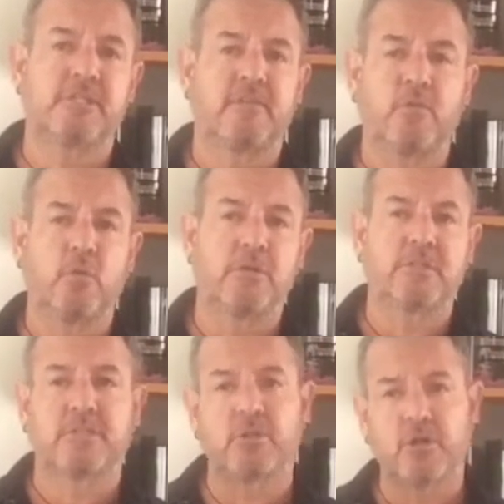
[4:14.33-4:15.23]
of course,
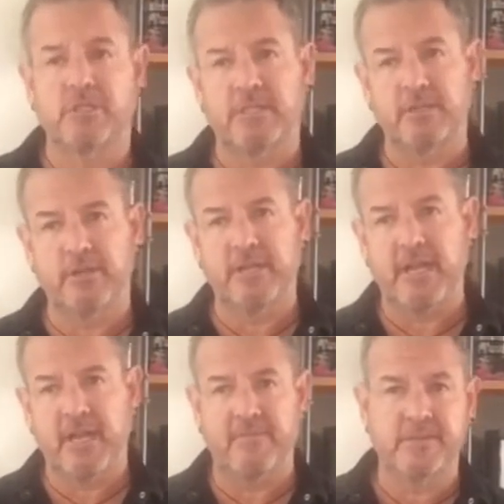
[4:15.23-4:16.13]
Guitar Center didn't
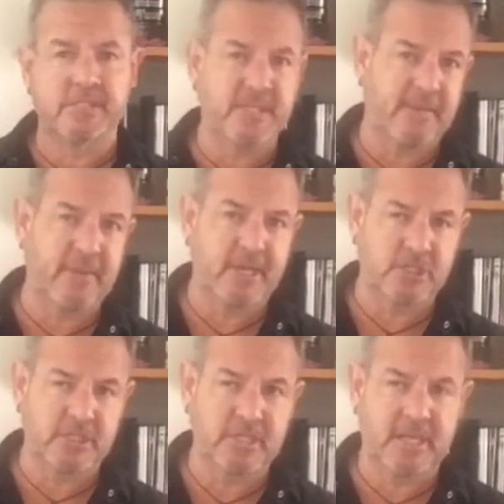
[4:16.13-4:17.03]
have it, Sam Ash
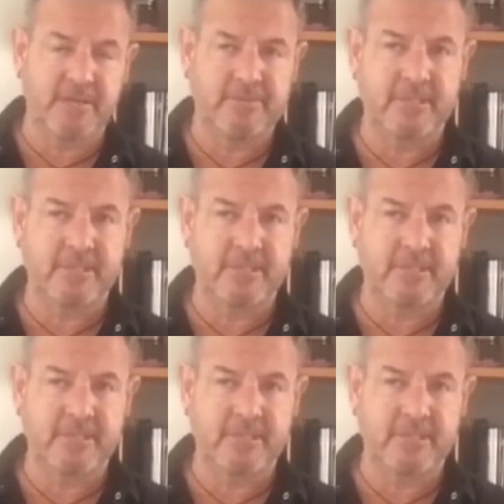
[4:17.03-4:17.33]
didn't have it.